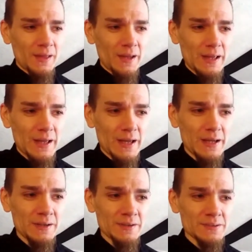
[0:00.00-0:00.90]
yeah,
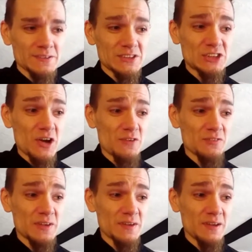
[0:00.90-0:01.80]

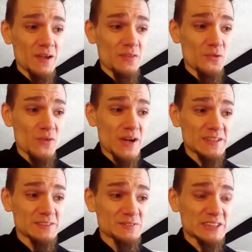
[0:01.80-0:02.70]
surfing the
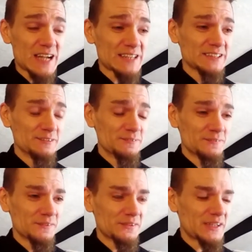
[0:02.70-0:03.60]
rings of Saturn.
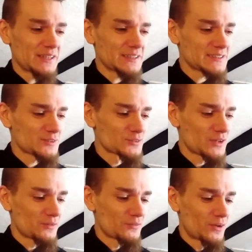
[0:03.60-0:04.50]
Okay, that sounds
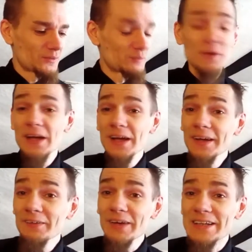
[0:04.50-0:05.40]
really wrong. But
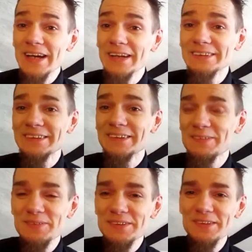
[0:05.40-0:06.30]
anyway, yeah, still, I'm